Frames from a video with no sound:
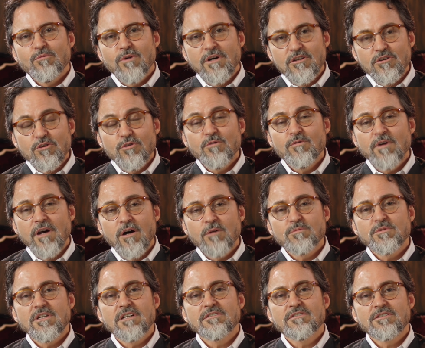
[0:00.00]
what you've
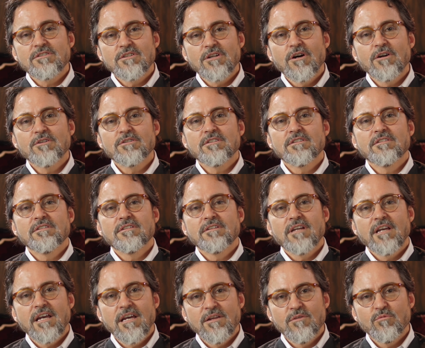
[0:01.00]
helped us start
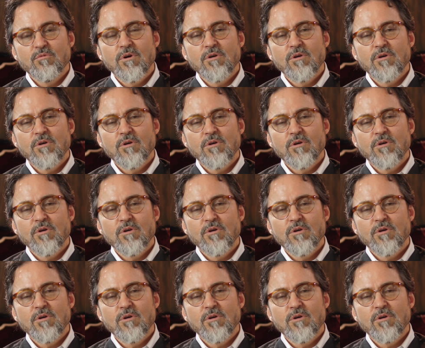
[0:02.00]
and